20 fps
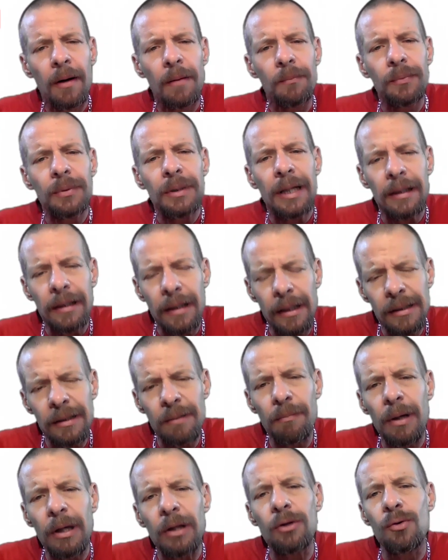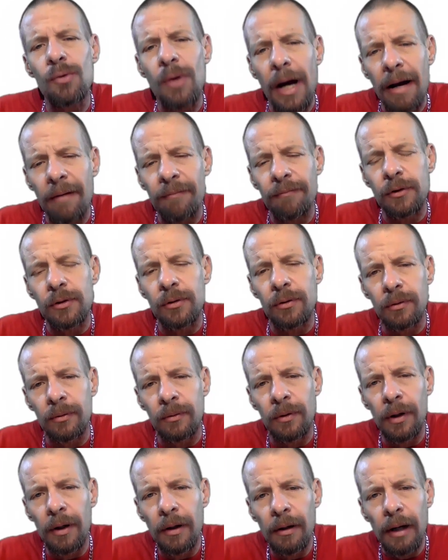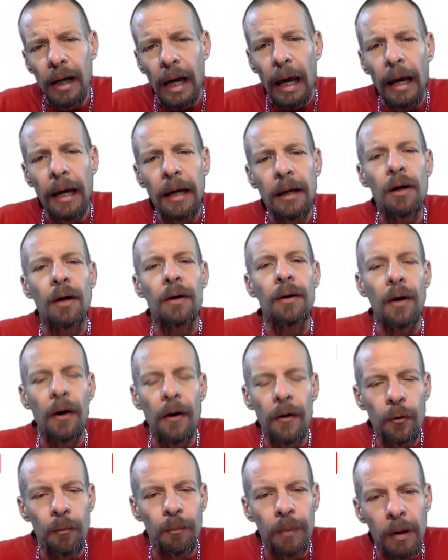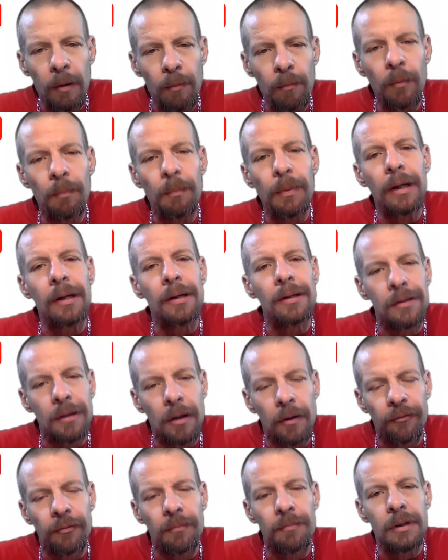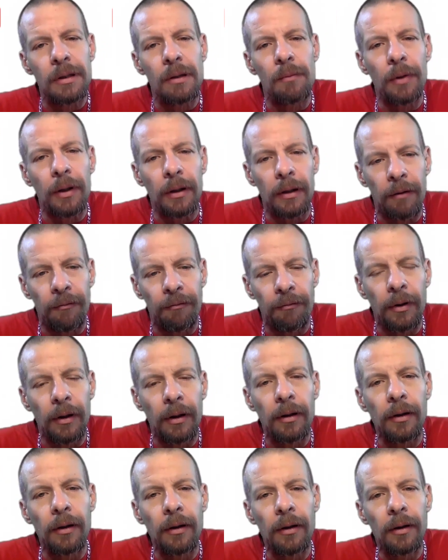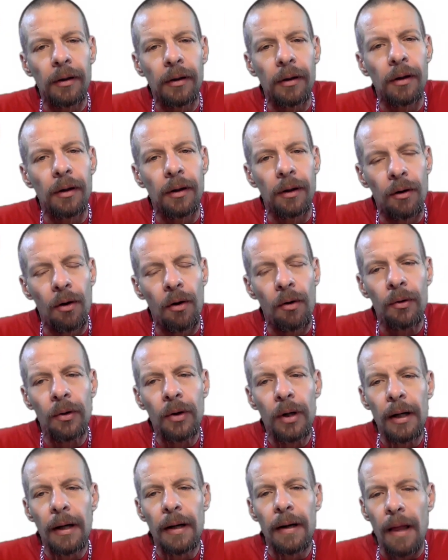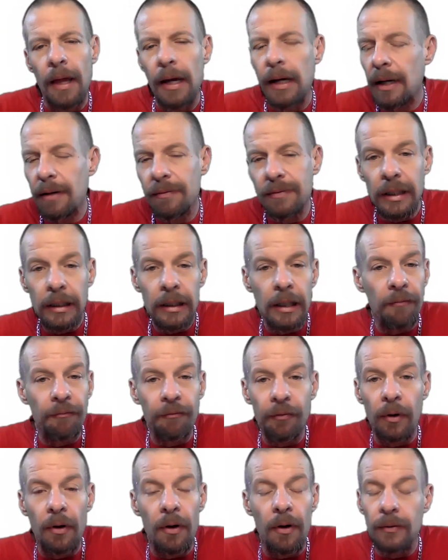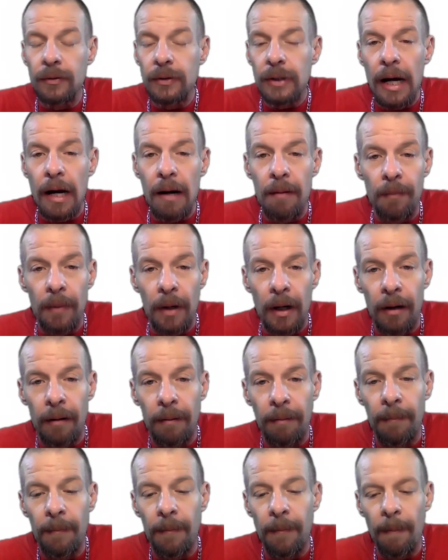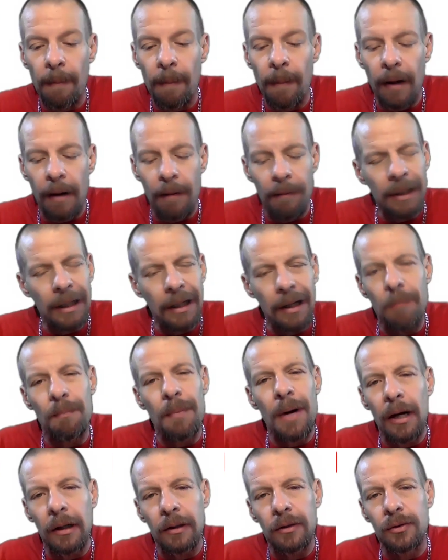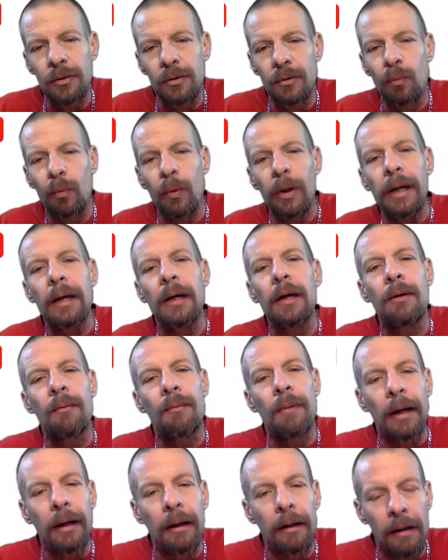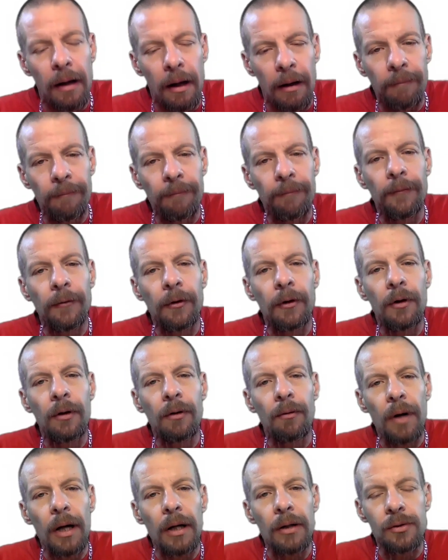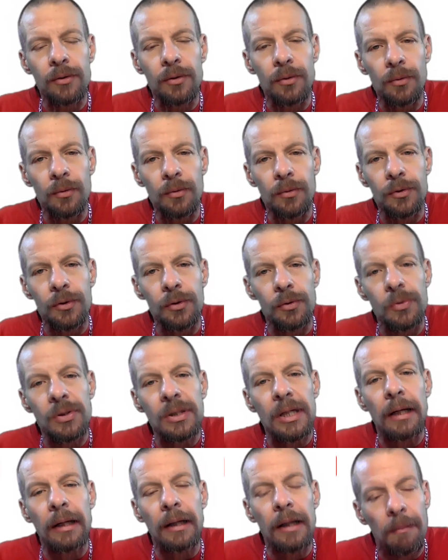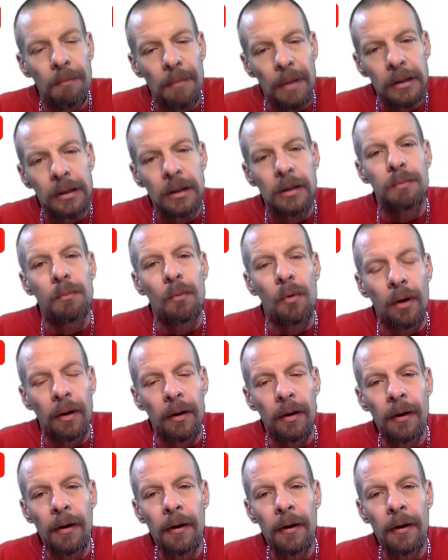but that doesn't mean you have to hate on other people because they're from somewhere different, you know? And I've said that for a long time. I'm going to get back to reiterating that, right? To sending that message more.